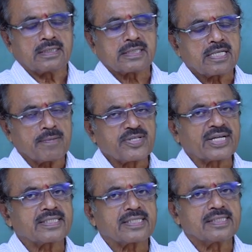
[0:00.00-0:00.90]

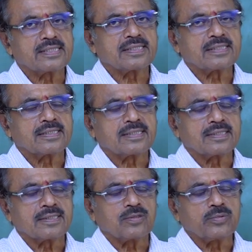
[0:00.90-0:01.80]
subject
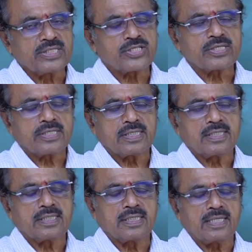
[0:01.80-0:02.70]
which
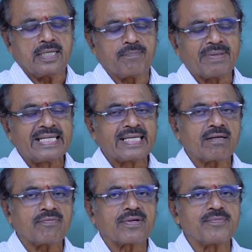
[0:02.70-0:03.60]
a beginner
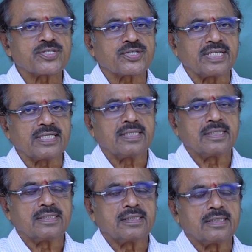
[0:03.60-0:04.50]
of chemistry
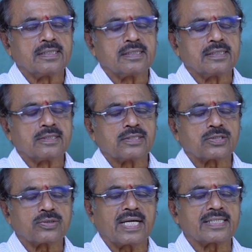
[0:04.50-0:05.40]

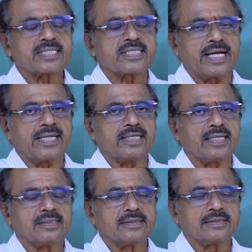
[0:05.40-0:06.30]
should understand
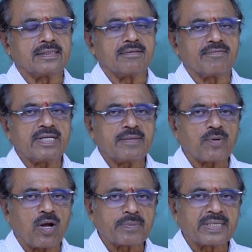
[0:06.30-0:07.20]
very
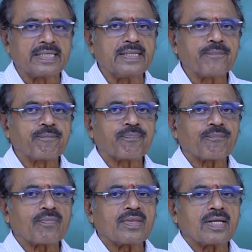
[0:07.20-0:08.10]
properly
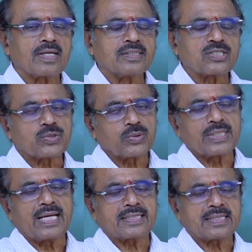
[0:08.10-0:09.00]
so
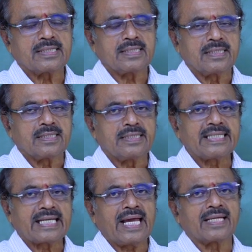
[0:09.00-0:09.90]
that
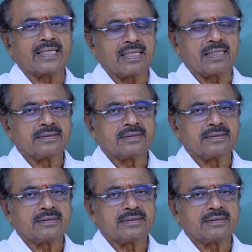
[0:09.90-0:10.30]
he can